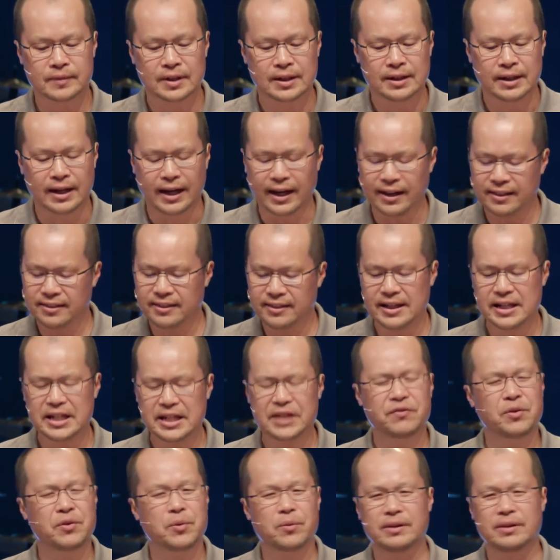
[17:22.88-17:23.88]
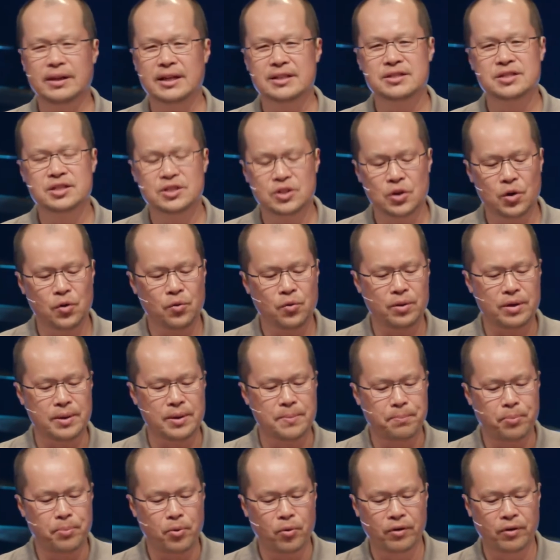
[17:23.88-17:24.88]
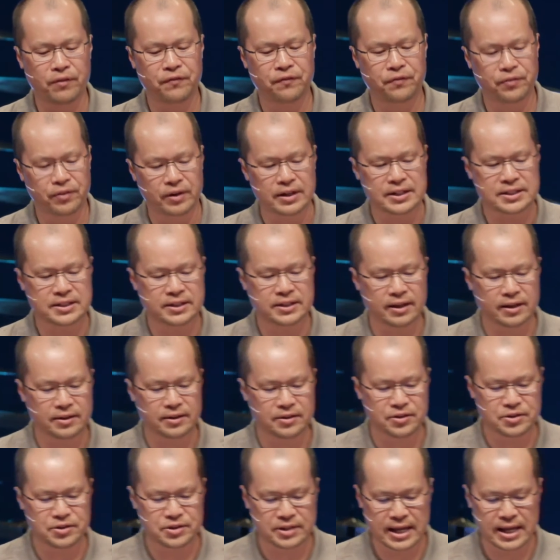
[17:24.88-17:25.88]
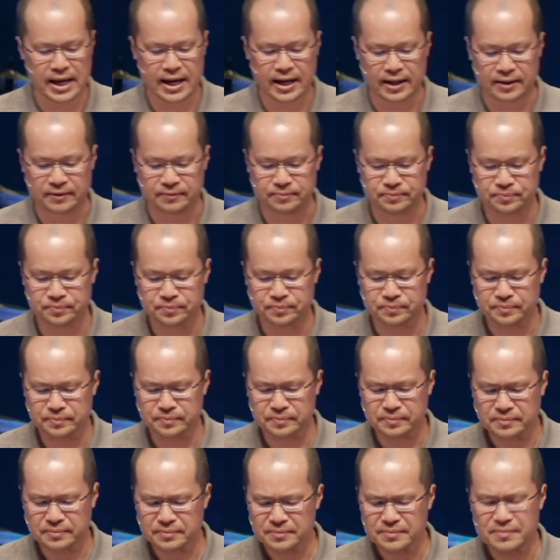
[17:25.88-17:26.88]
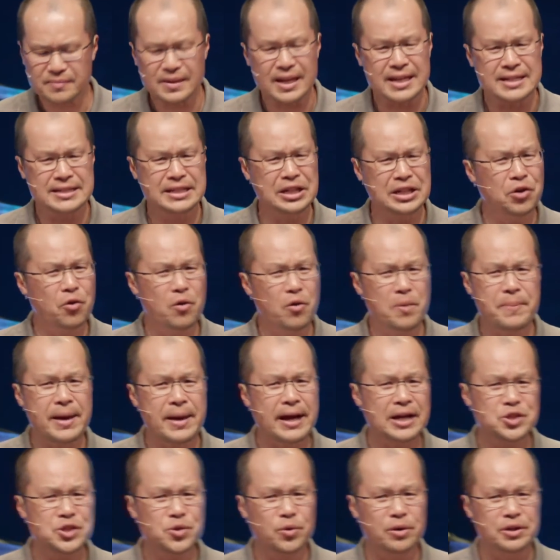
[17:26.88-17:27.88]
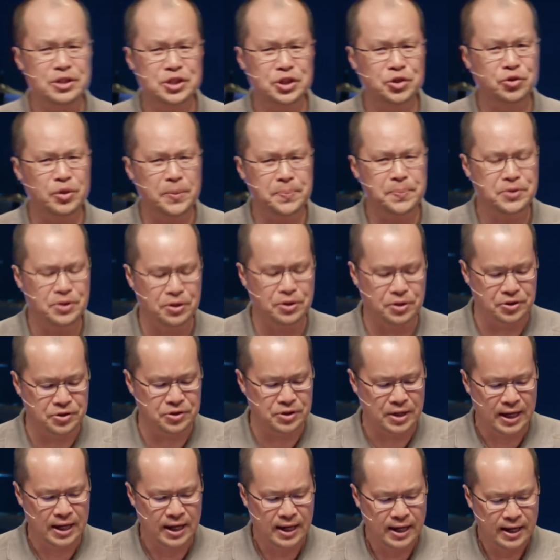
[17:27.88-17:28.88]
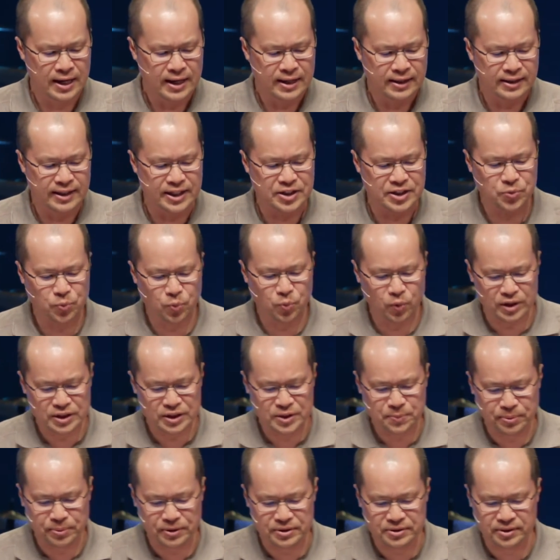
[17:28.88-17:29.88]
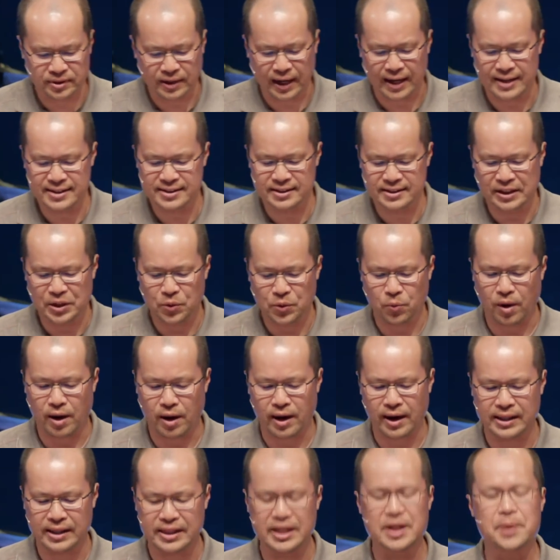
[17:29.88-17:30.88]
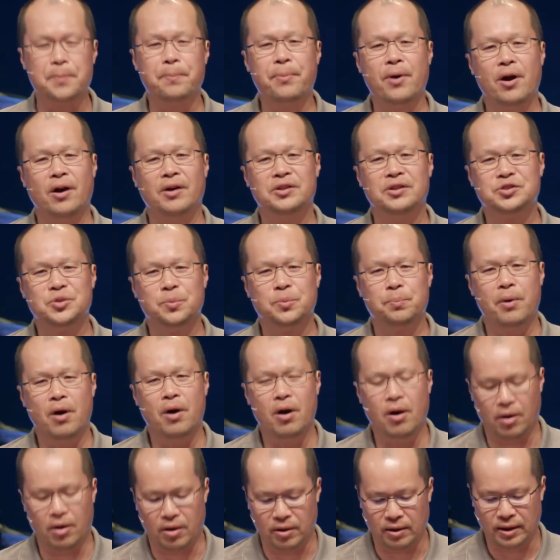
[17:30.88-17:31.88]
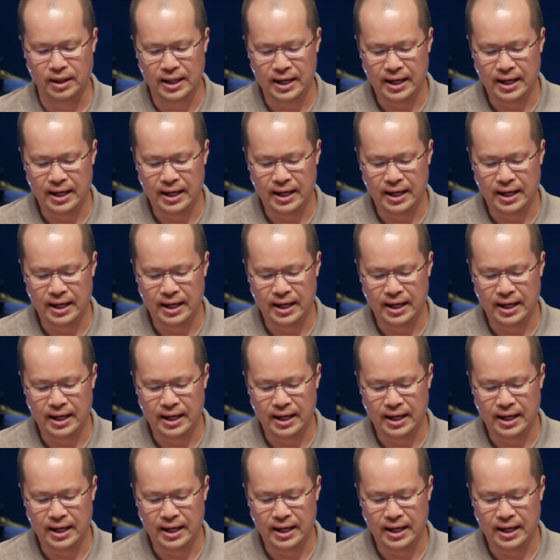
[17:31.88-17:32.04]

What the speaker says: I think, everyone, that's so important for us to understand. See, going back to our scriptures, this was precisely why the Apostle Paul